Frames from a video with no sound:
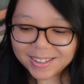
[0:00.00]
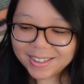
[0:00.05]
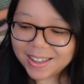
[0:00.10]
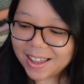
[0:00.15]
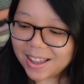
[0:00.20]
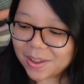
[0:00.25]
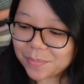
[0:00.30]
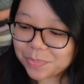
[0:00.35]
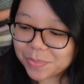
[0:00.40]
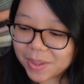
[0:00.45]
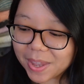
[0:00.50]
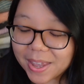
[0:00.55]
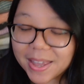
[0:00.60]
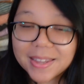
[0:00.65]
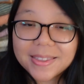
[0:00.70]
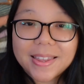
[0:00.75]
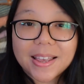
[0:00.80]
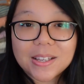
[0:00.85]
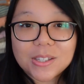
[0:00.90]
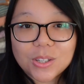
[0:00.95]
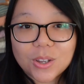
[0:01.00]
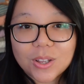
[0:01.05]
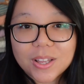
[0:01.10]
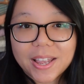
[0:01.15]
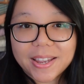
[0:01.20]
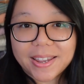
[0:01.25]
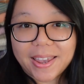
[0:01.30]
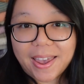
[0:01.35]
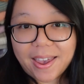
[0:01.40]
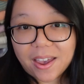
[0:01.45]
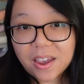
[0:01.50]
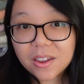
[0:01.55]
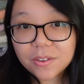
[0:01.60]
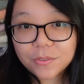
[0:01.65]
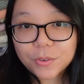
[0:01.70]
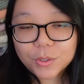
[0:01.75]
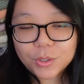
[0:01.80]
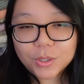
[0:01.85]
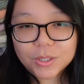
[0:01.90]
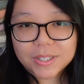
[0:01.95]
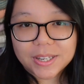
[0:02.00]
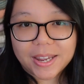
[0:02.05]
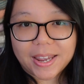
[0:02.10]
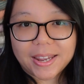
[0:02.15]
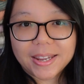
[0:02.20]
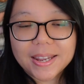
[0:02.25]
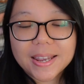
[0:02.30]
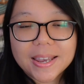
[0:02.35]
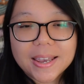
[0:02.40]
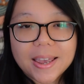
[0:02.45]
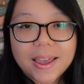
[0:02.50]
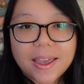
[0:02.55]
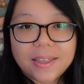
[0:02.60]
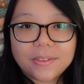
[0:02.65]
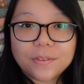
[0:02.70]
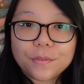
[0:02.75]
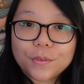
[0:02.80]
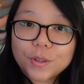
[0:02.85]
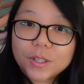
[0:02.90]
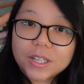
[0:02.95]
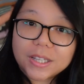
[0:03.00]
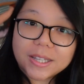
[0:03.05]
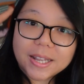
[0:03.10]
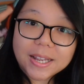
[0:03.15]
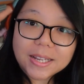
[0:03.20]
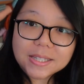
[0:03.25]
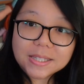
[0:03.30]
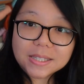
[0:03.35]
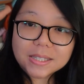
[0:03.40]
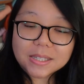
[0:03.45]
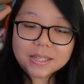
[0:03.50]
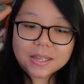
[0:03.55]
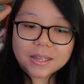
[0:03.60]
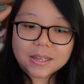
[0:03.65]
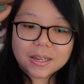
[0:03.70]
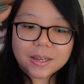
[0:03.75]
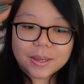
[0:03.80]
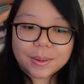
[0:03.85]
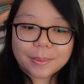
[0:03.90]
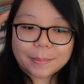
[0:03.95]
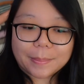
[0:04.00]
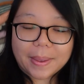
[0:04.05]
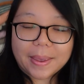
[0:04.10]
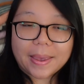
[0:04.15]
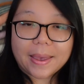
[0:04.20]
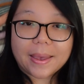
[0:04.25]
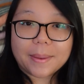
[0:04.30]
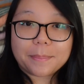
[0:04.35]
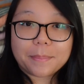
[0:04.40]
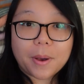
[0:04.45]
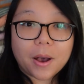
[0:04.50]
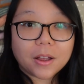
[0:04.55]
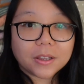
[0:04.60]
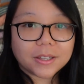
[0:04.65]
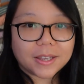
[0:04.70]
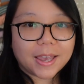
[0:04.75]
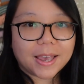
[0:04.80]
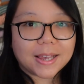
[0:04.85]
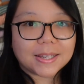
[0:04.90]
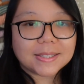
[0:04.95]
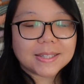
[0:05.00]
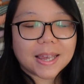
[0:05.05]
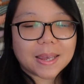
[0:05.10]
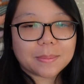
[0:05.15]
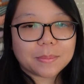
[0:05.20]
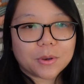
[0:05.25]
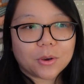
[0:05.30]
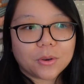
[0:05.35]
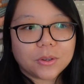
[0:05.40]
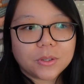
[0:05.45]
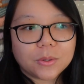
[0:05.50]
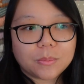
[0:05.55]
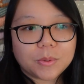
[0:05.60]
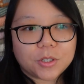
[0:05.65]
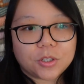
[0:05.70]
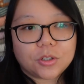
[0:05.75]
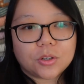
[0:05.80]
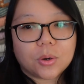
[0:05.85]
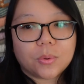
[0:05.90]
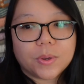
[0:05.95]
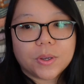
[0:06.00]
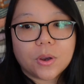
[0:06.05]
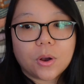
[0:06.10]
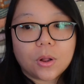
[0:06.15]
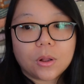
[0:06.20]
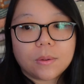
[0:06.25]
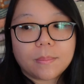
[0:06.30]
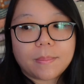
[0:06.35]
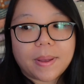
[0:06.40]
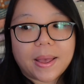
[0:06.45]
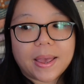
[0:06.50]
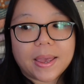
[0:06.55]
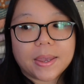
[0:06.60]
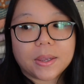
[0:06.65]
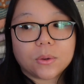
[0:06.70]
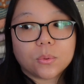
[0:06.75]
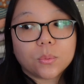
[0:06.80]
yeah, that's all I have for today. And then for the next podcast, I'm going to be showing all my